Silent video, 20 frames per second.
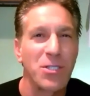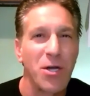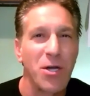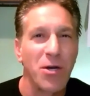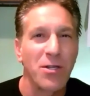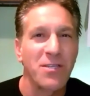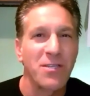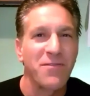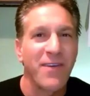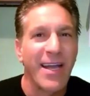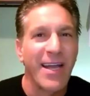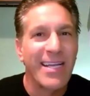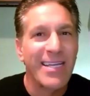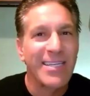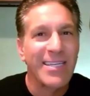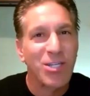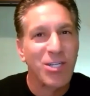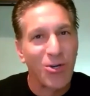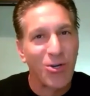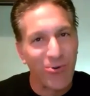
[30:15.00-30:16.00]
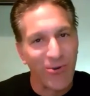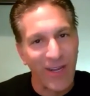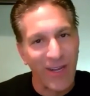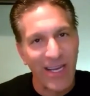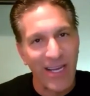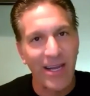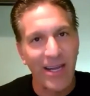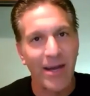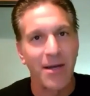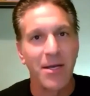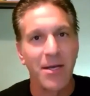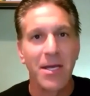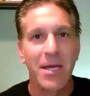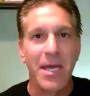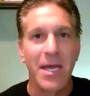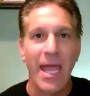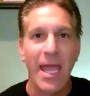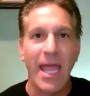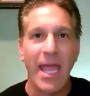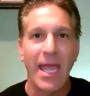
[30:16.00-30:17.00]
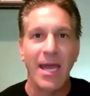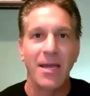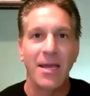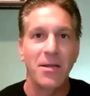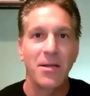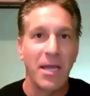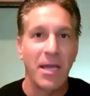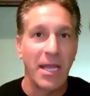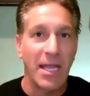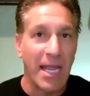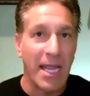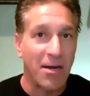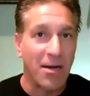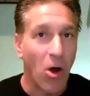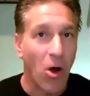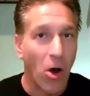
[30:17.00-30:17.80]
is known as Ficus carica. And again,